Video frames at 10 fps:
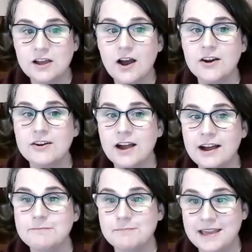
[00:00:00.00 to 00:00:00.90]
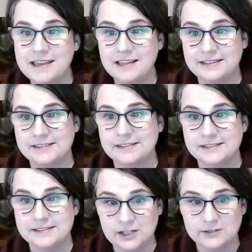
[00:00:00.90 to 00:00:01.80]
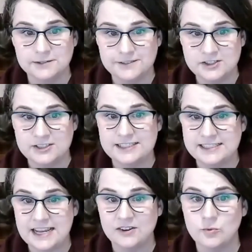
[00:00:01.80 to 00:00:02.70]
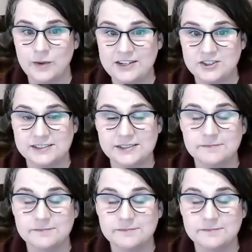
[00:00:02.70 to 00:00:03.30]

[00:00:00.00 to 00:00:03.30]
are not making self-sufficiency standard wages.